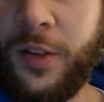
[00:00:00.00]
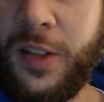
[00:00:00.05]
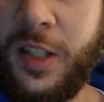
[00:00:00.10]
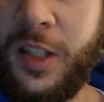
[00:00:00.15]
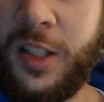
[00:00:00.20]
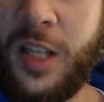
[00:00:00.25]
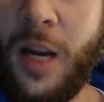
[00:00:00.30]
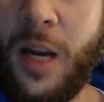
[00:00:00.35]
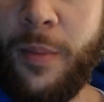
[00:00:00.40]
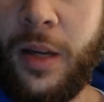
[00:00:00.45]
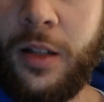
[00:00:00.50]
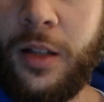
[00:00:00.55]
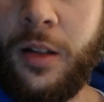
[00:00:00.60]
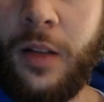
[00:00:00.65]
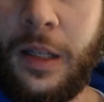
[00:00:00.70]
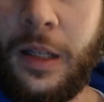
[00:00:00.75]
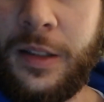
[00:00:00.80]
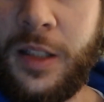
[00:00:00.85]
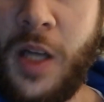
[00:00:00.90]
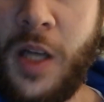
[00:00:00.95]
The C sharp minor
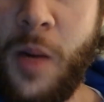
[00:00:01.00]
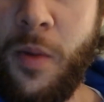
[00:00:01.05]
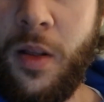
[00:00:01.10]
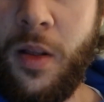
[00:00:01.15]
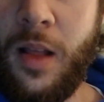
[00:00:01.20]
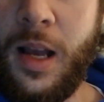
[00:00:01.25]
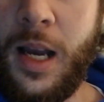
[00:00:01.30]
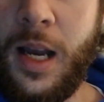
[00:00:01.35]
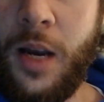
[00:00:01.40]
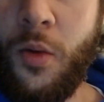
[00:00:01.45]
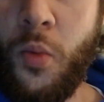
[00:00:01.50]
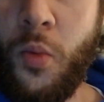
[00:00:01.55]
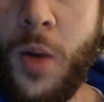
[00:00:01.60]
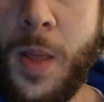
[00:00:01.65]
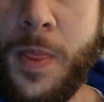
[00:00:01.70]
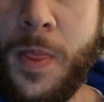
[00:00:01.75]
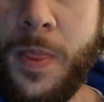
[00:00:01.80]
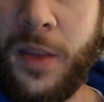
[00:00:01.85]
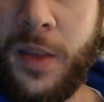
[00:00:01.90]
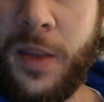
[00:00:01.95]
likes to come a lot
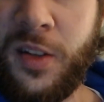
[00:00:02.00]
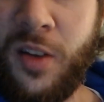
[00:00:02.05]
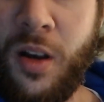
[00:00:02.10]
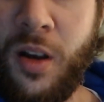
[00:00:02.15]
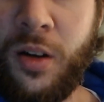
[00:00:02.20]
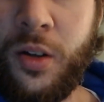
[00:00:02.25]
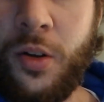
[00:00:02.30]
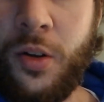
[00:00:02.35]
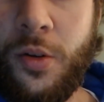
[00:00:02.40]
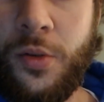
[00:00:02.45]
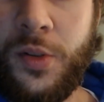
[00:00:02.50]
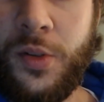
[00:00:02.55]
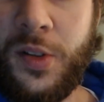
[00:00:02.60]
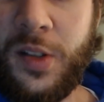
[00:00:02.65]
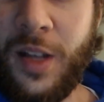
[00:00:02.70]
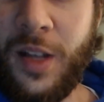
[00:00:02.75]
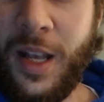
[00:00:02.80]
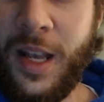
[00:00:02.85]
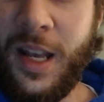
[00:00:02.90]
when the song goes